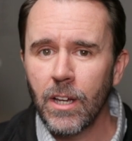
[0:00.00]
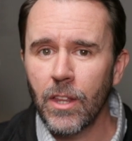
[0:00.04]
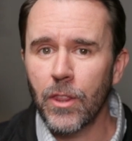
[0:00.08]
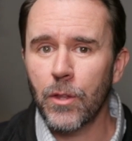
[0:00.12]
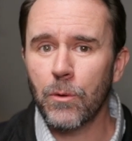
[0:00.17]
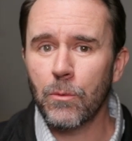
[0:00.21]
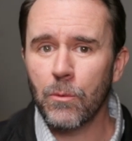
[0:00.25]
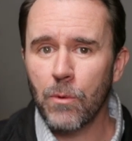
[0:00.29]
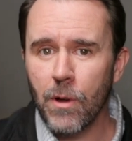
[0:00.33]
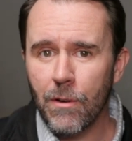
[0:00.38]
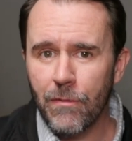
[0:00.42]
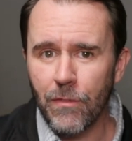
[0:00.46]
the
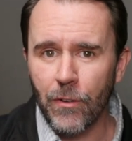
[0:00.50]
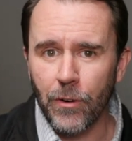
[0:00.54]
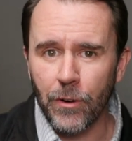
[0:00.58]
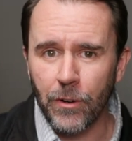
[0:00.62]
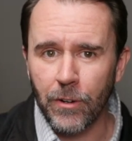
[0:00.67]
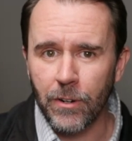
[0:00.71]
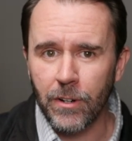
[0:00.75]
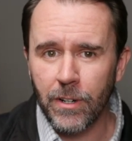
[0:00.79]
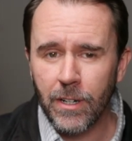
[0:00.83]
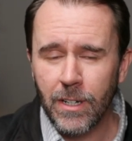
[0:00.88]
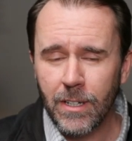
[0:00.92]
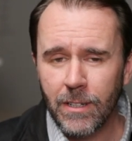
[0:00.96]

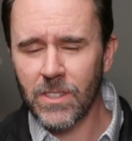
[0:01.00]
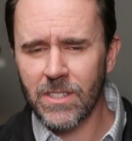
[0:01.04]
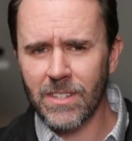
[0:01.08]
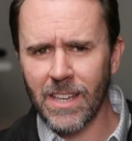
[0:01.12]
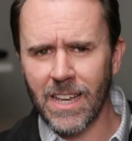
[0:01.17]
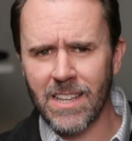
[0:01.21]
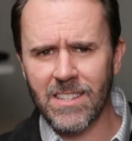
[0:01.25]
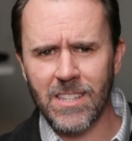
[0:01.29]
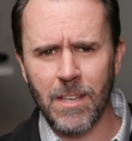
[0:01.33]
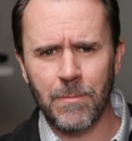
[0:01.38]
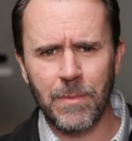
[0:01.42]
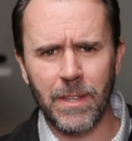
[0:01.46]
roofer,
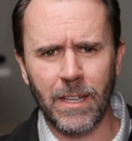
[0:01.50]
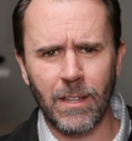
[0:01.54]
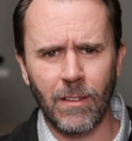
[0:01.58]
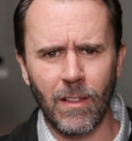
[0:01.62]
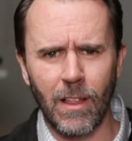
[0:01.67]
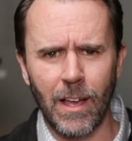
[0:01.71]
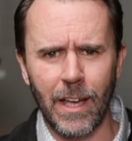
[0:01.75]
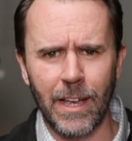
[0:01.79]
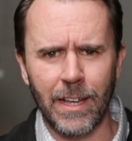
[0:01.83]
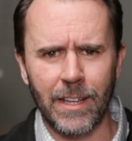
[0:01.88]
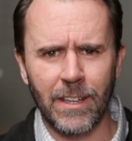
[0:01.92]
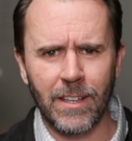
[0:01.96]
say something
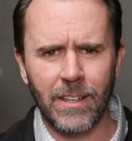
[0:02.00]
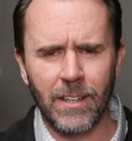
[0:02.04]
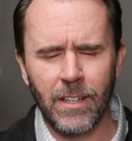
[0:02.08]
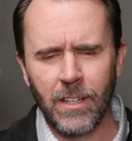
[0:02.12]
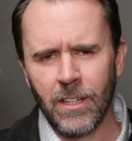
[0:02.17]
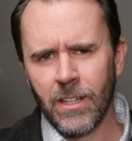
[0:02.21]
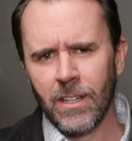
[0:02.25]
like,